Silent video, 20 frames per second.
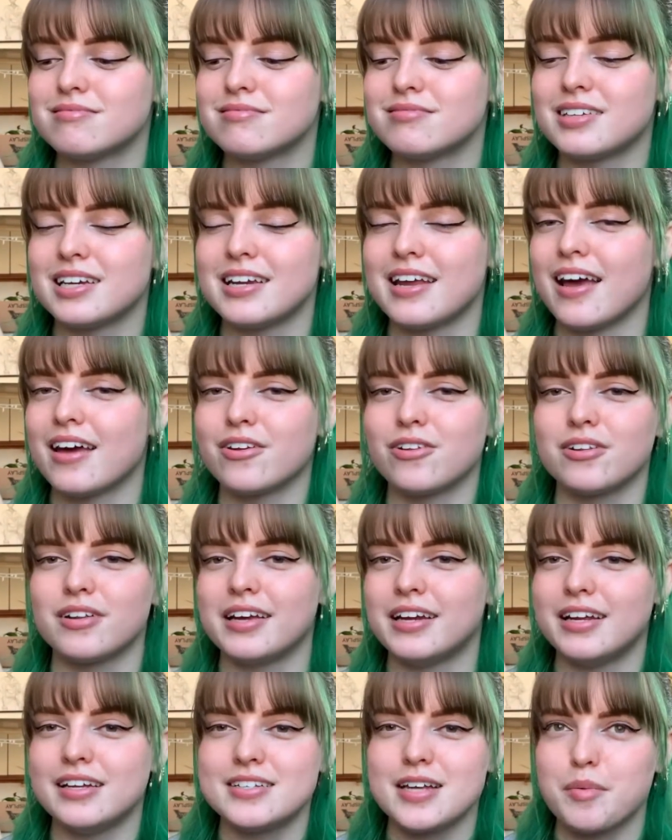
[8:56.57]
handle
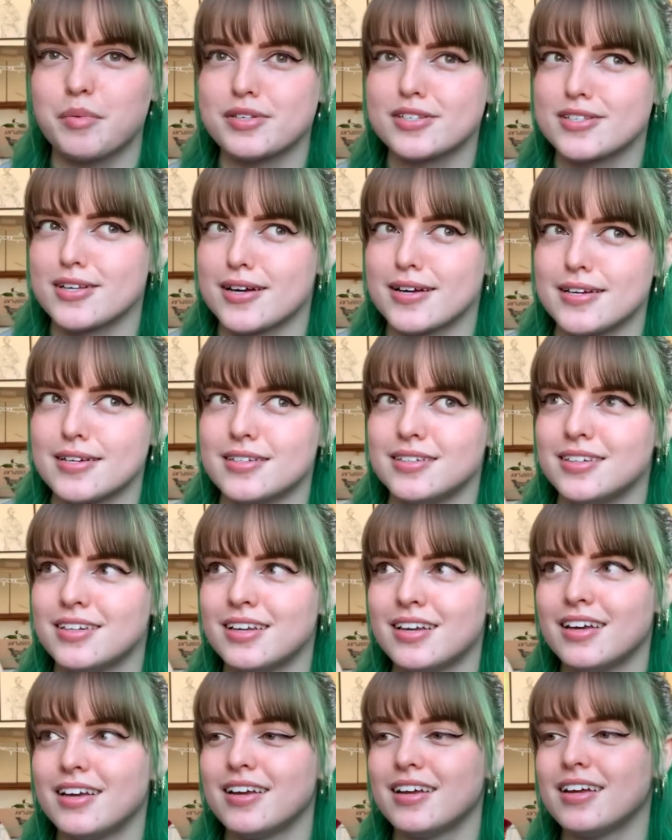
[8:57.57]
any type of sun,
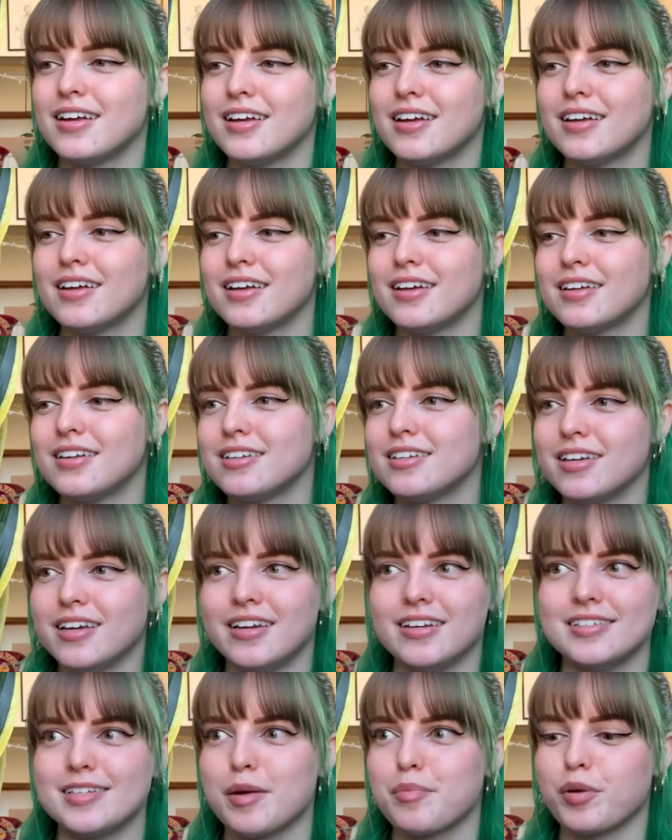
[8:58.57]

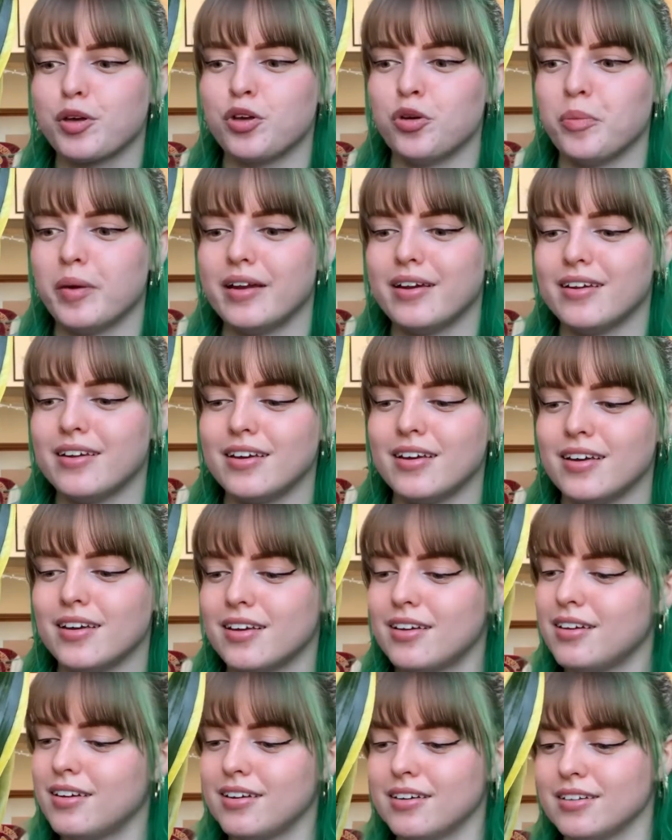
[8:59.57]
any type of humidity,